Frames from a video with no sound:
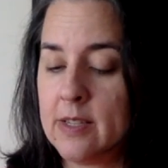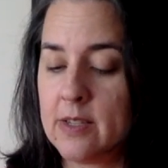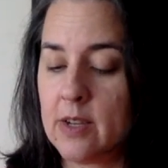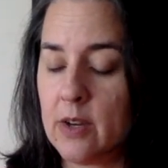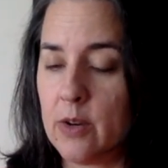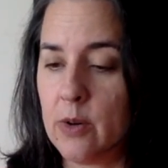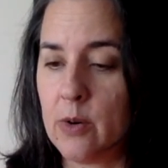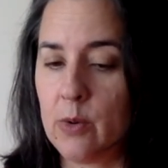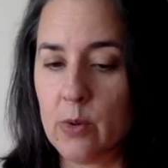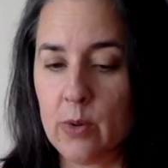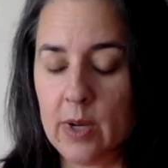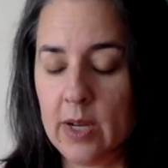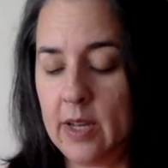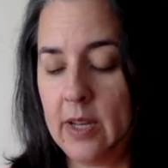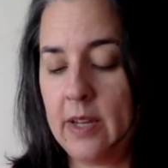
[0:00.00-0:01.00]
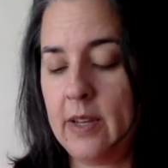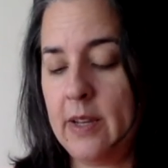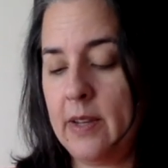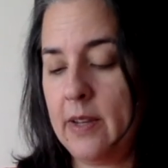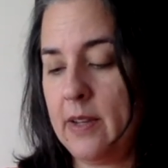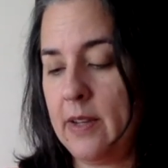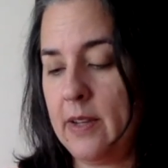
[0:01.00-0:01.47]
So
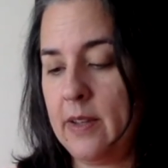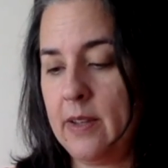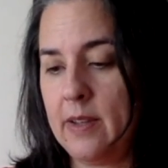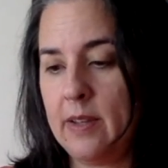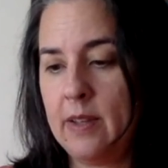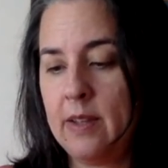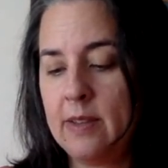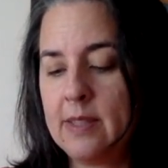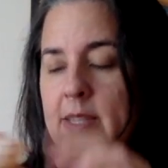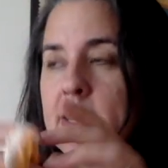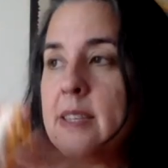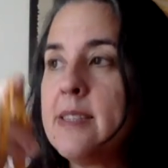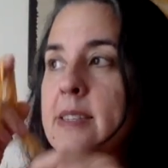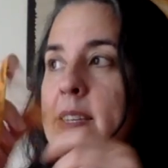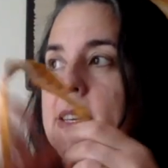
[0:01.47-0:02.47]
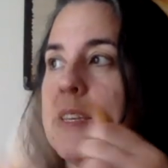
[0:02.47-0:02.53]
this